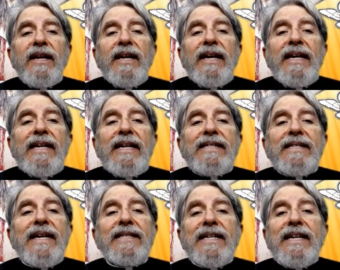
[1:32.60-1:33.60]
He says,
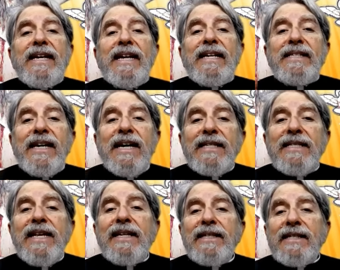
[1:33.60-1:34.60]
it does
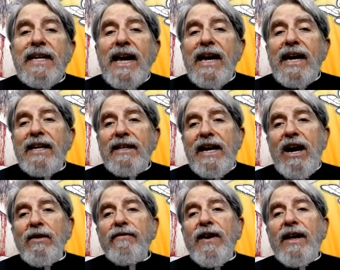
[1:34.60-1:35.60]
not say in the Our
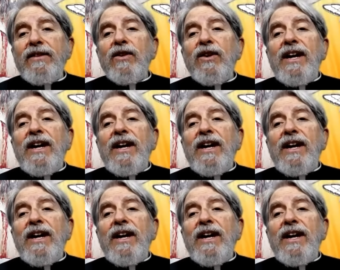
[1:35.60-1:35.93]
Father